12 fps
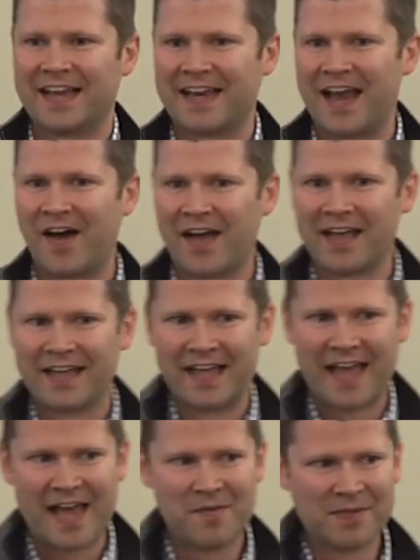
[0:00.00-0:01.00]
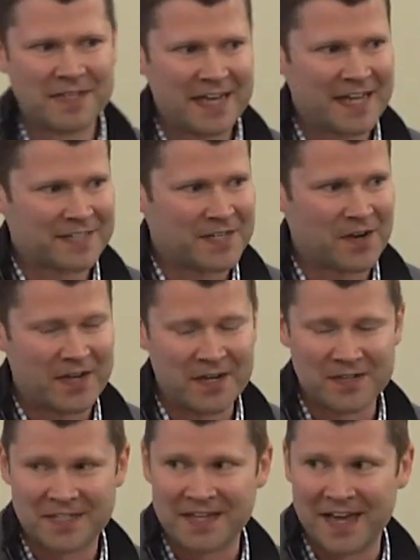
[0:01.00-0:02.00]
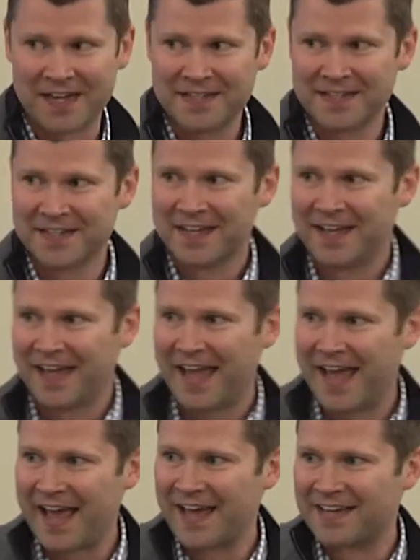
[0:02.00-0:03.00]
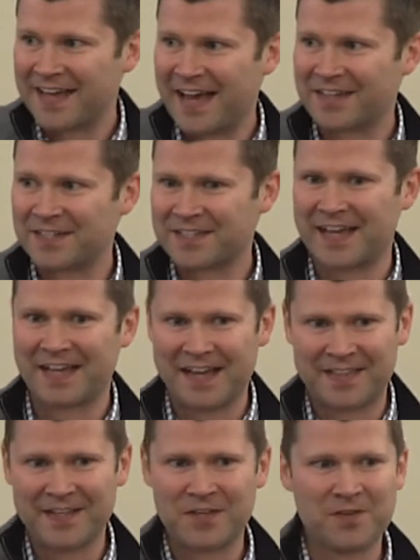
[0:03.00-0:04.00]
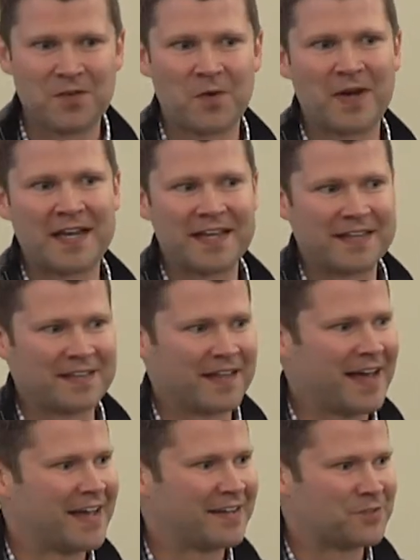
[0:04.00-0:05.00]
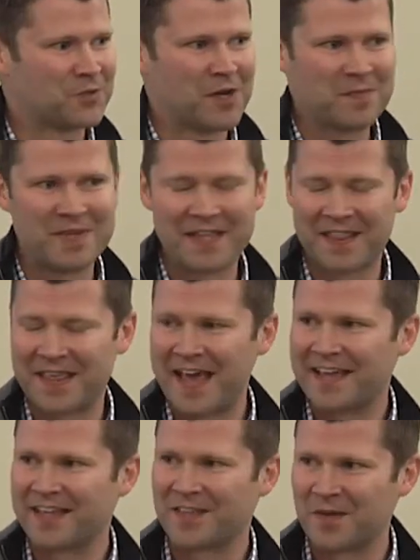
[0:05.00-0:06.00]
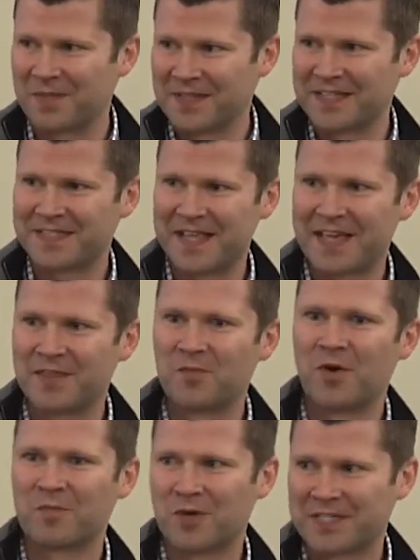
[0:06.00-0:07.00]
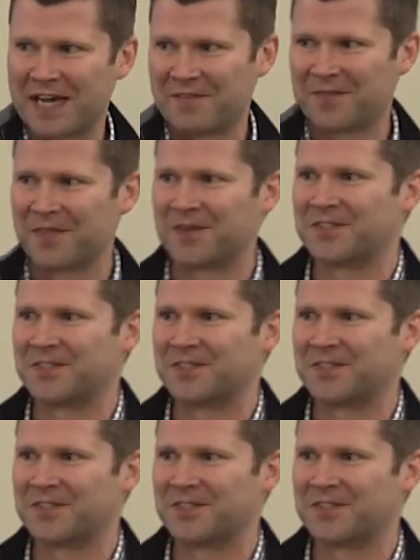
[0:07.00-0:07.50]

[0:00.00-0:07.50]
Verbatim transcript: Now, Emil and Nancy are here tonight, and I think you've already joined me in thanking them, but let's thank them one more time for their